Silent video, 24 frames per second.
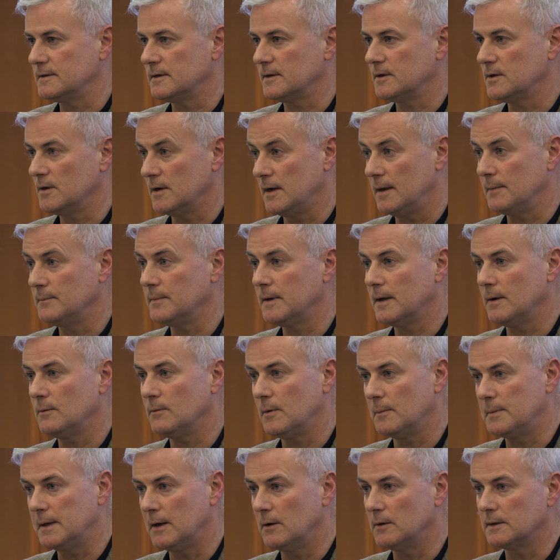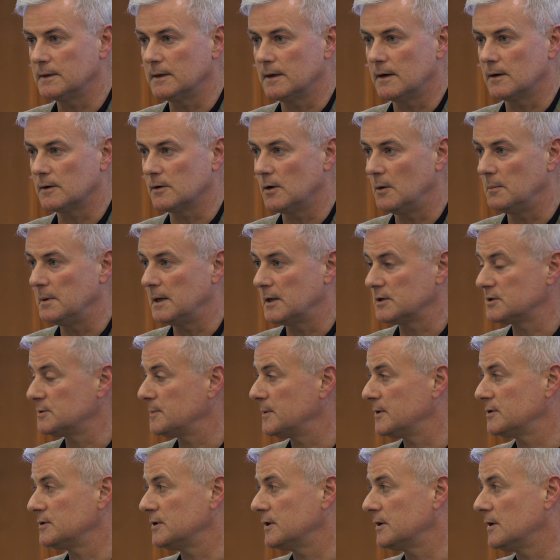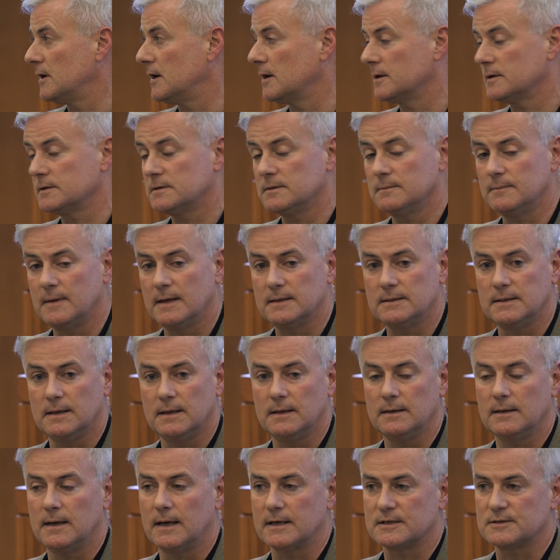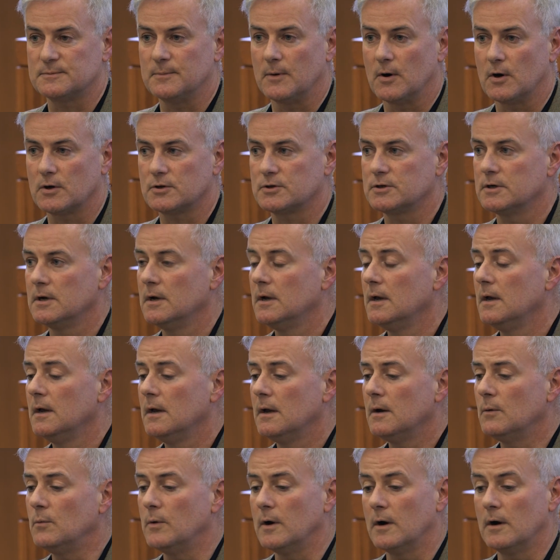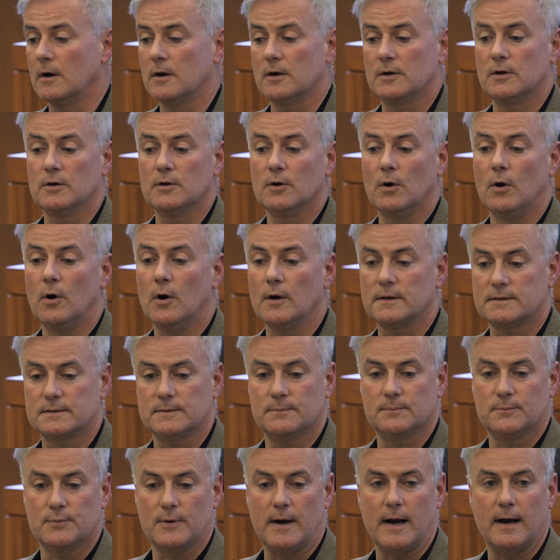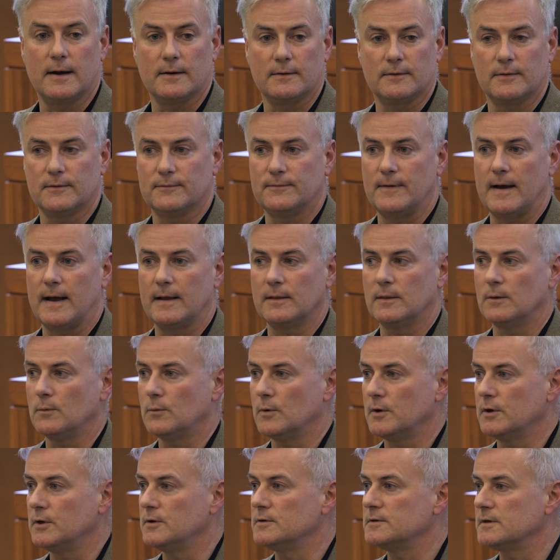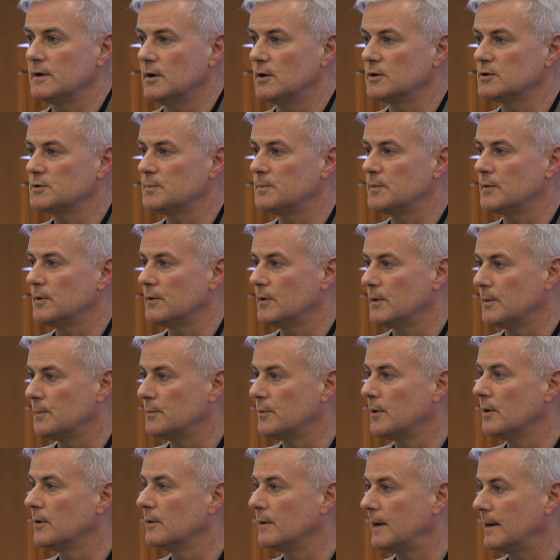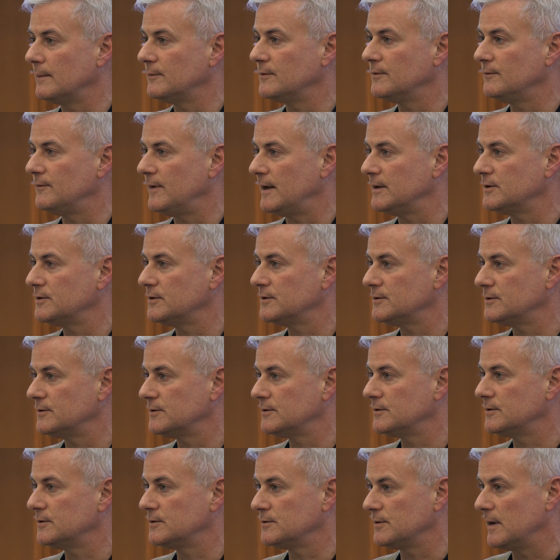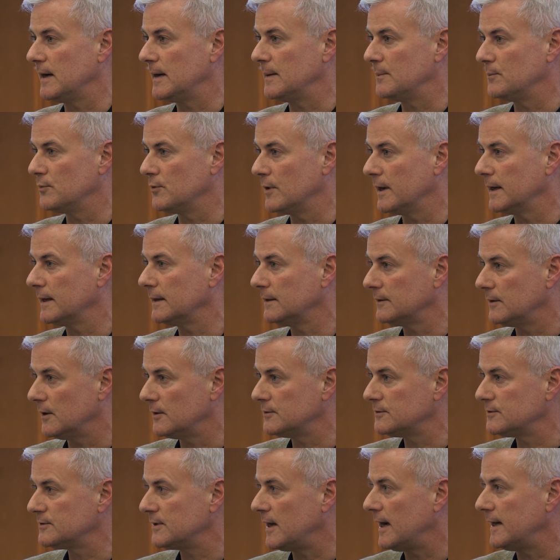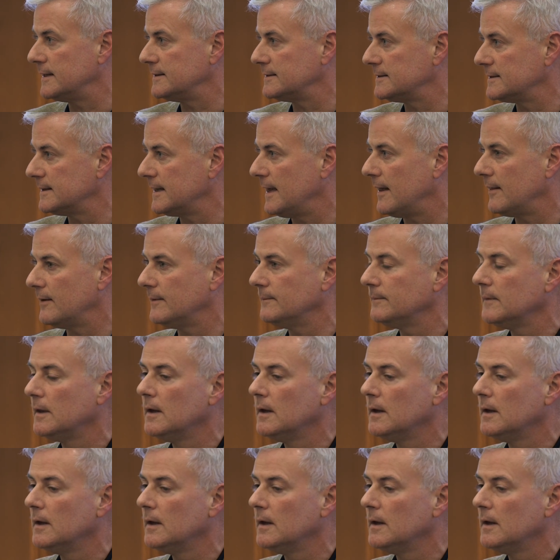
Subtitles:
in Colombia. We'll be holding our Global Entrepreneurship Congress in Medellin next March. We're awesome proud of the fact that we're using entrepreneurial programs and ventures to try to bring those sides together.